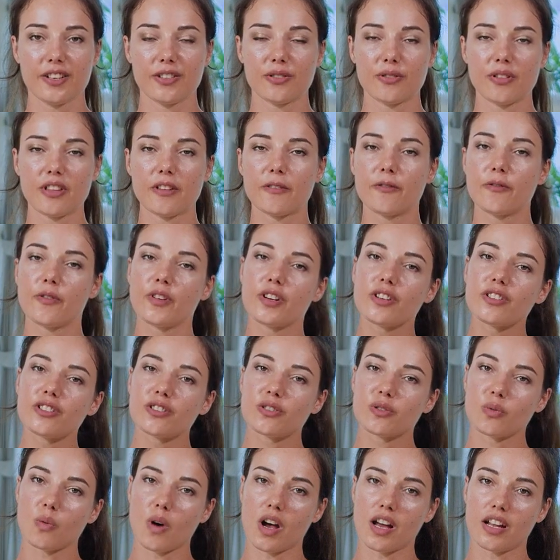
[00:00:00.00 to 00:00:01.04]
So the
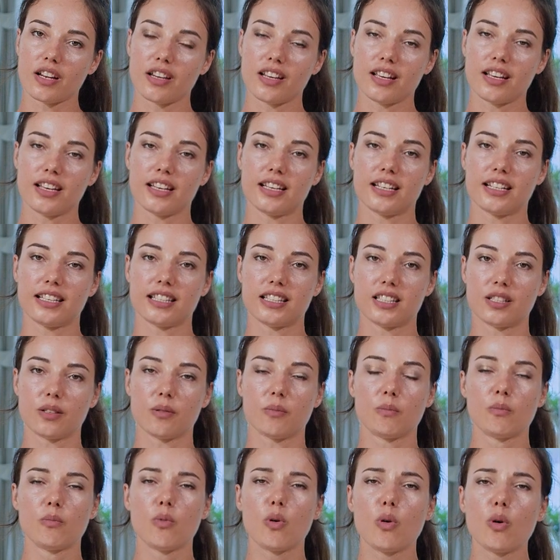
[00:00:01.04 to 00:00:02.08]
first one
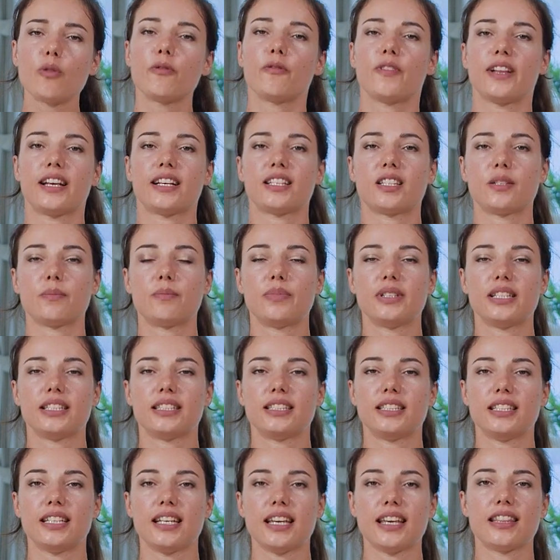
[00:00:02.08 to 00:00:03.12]
is more
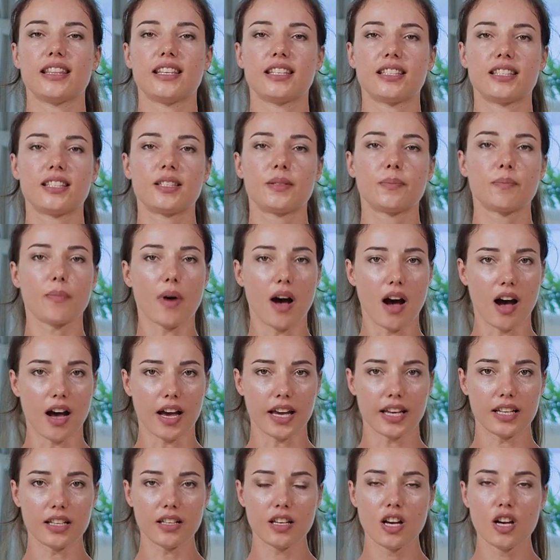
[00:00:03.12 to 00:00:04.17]
flexibility in the
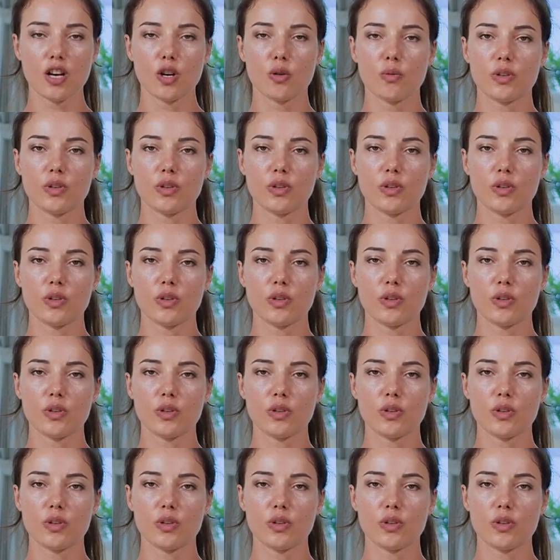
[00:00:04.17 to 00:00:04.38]
spine,